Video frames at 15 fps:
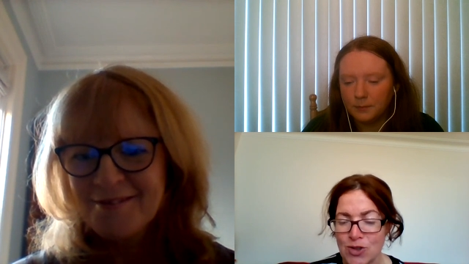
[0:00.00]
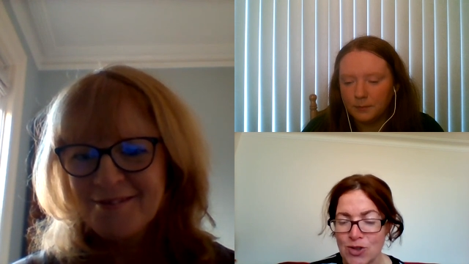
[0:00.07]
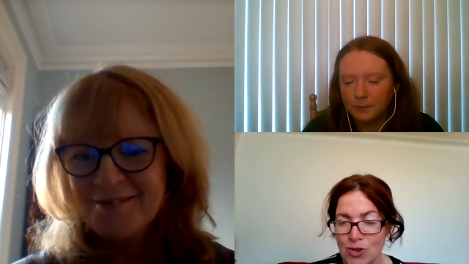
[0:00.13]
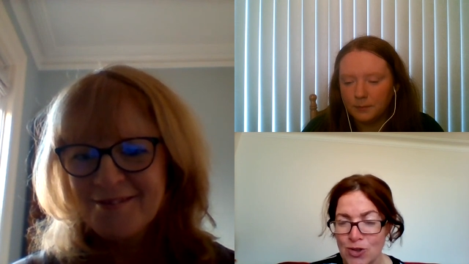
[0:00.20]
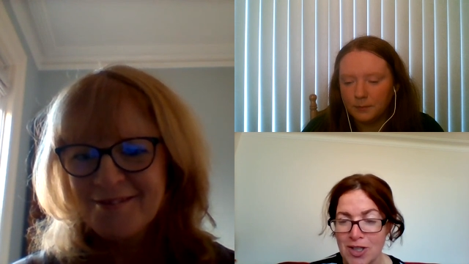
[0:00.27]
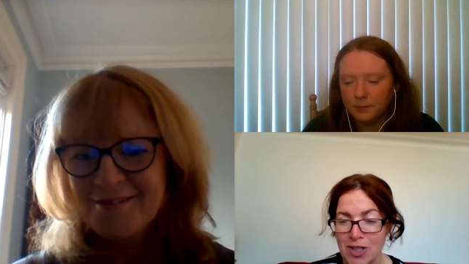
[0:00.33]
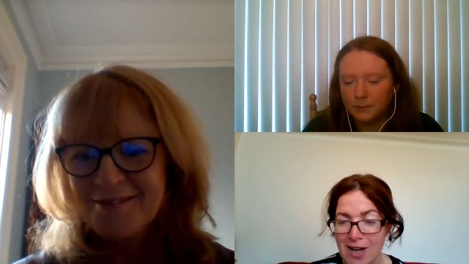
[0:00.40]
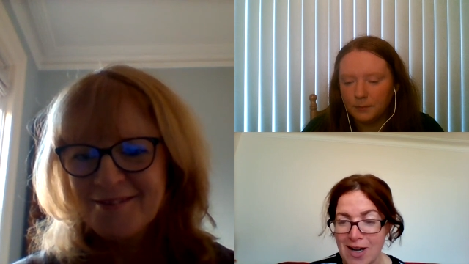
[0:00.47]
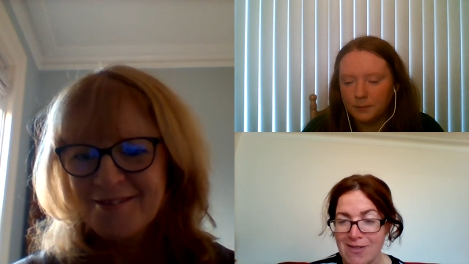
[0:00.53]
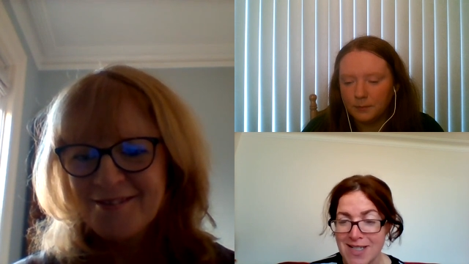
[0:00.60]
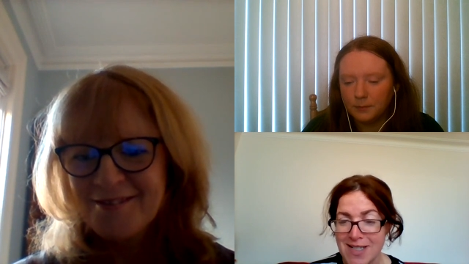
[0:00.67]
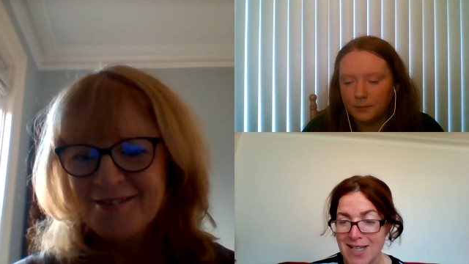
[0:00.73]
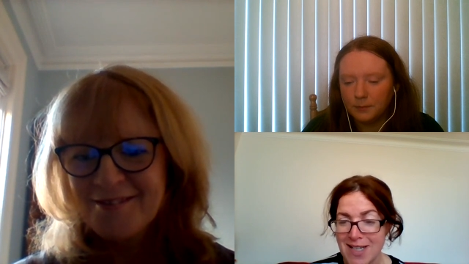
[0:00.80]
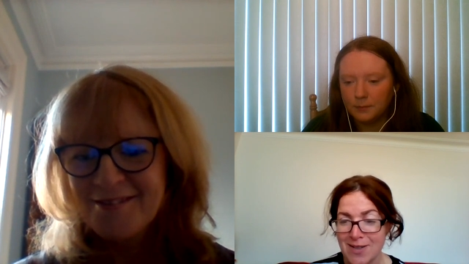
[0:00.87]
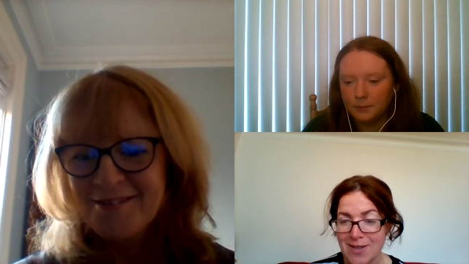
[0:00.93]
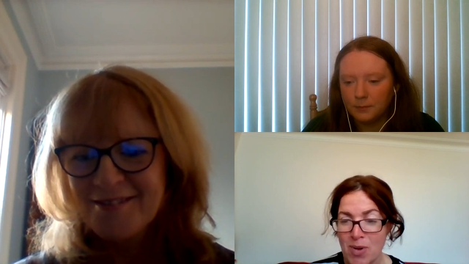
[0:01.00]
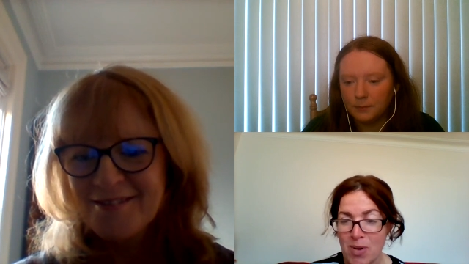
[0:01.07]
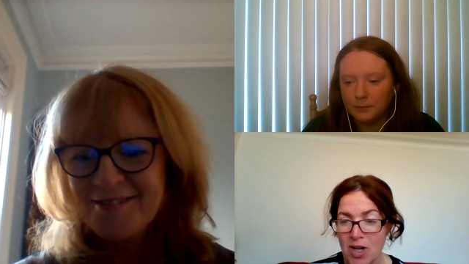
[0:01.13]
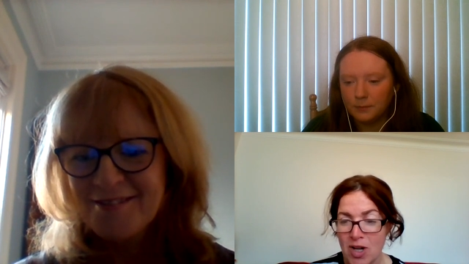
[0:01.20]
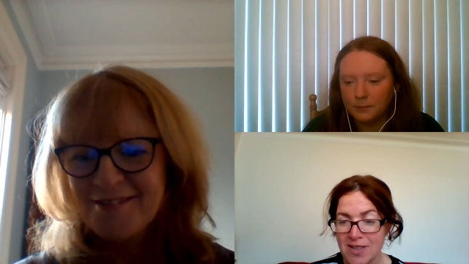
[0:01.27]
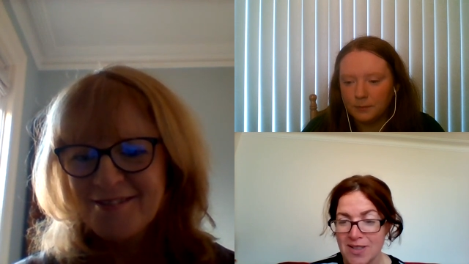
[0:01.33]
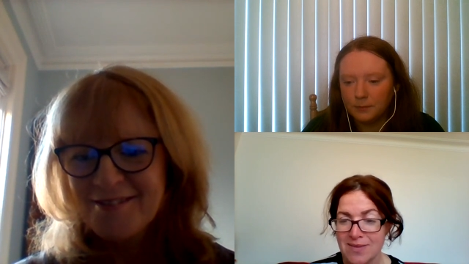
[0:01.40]
Speaker 1: that you could guarantee
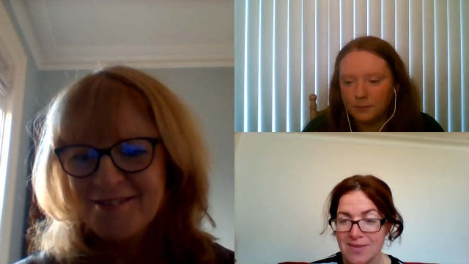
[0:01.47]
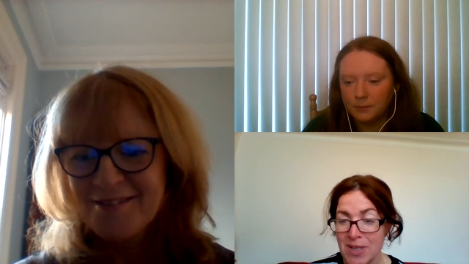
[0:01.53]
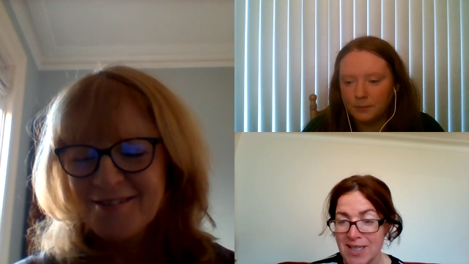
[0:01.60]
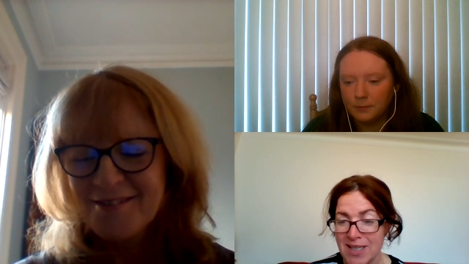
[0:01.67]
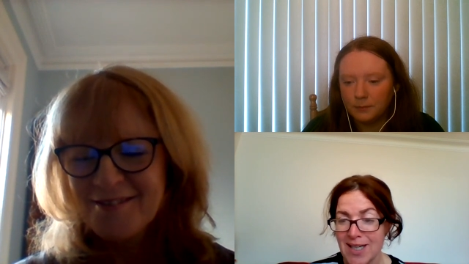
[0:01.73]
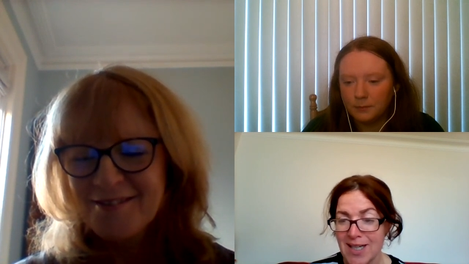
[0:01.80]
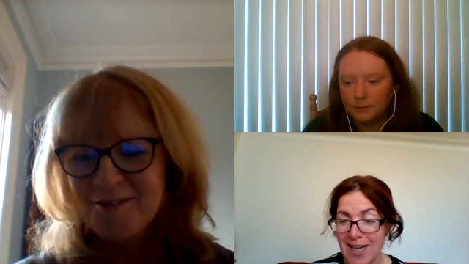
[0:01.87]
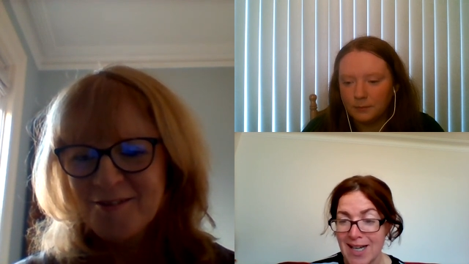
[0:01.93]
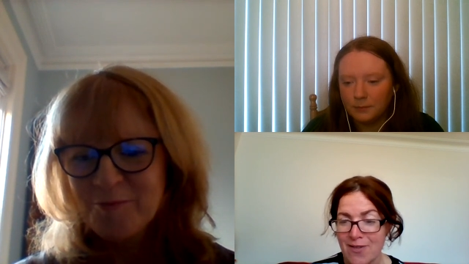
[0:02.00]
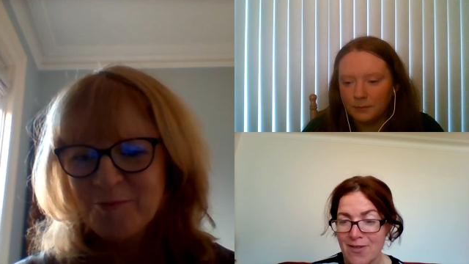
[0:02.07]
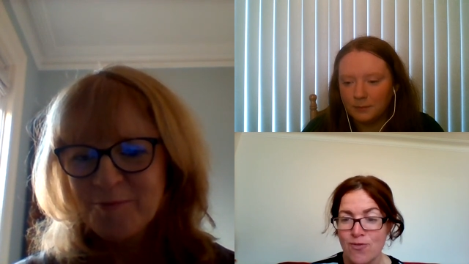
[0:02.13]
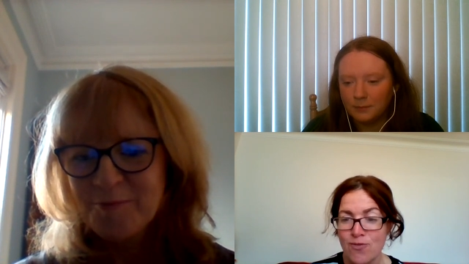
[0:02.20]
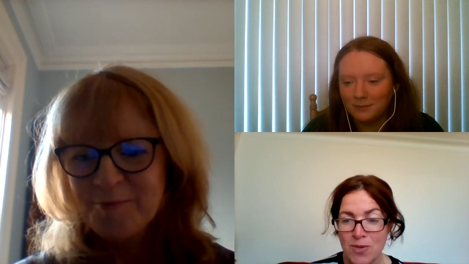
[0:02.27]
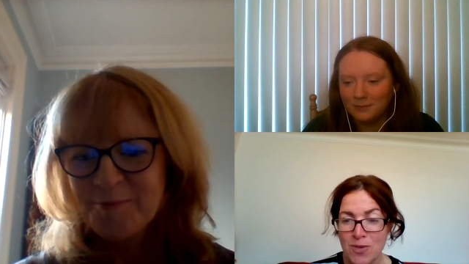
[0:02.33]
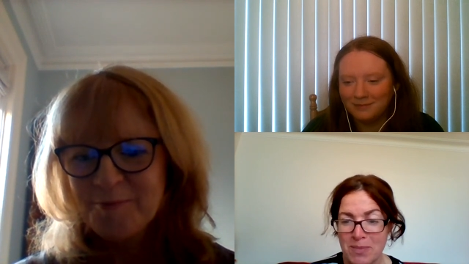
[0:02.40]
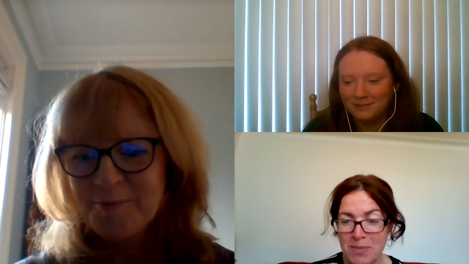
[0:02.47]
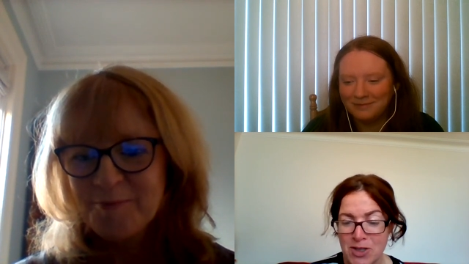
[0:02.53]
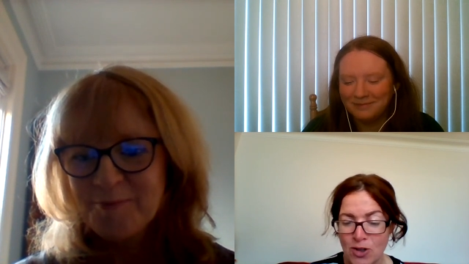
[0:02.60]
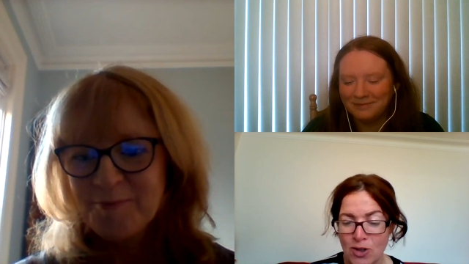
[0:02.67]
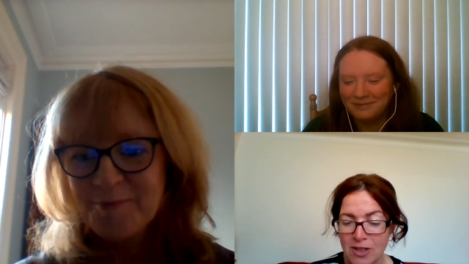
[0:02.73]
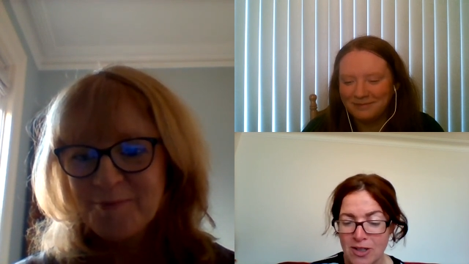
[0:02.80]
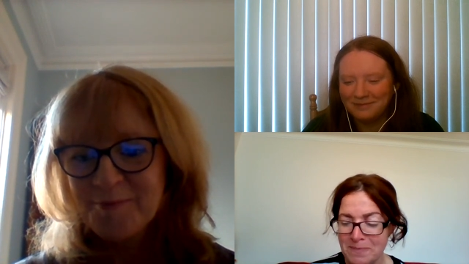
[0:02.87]
that political life wouldn't
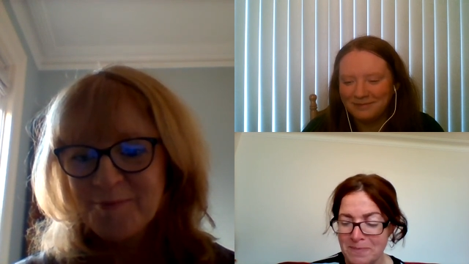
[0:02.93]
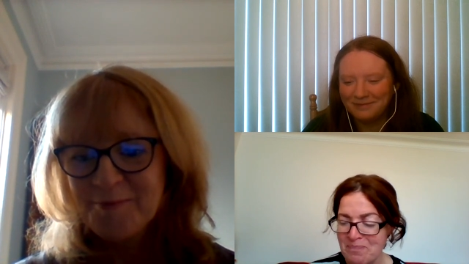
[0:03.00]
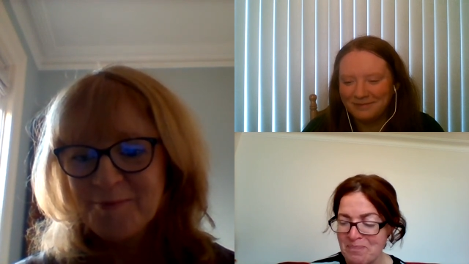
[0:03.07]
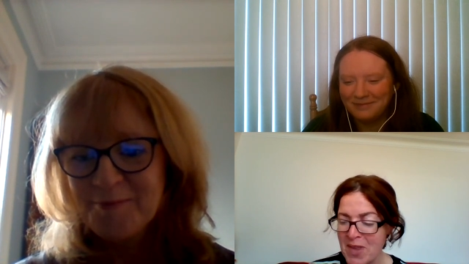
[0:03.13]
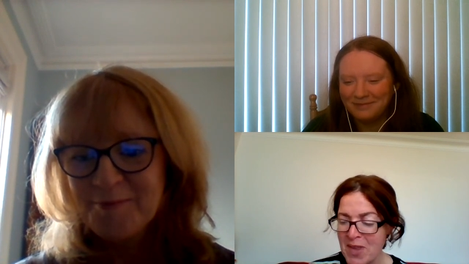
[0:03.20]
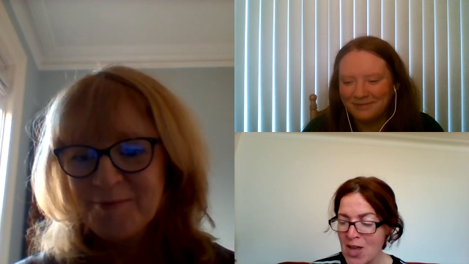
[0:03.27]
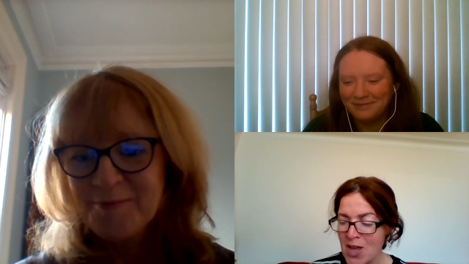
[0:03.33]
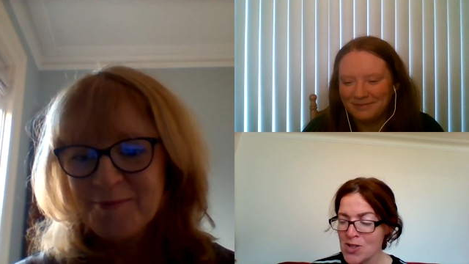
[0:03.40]
be dull.